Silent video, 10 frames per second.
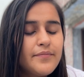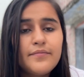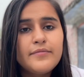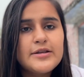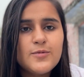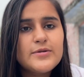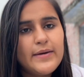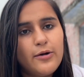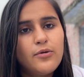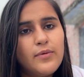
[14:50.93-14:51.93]
this was a
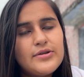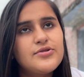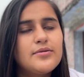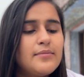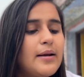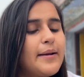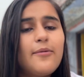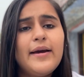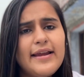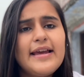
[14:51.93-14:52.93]
very good question,
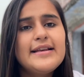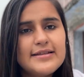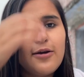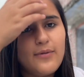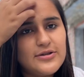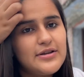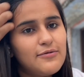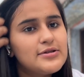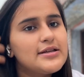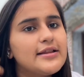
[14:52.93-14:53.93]
very easy question. I
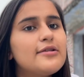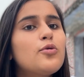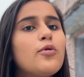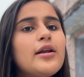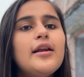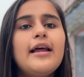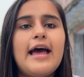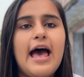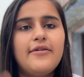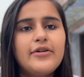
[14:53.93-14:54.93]
would say the total
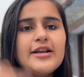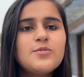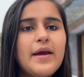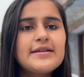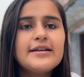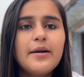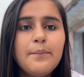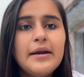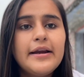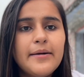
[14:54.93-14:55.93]
average makes it a
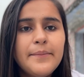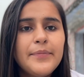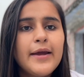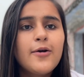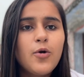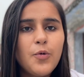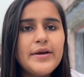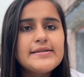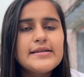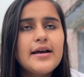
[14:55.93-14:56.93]
medium
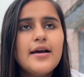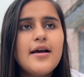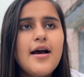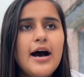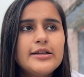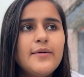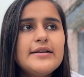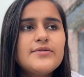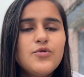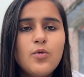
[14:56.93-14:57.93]
quiz.
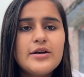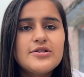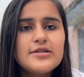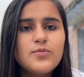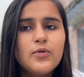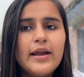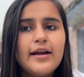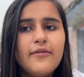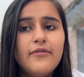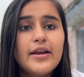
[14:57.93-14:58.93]
Otherwise, few questions put
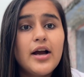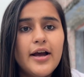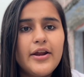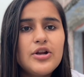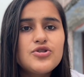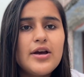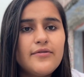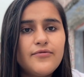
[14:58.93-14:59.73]
like very high range and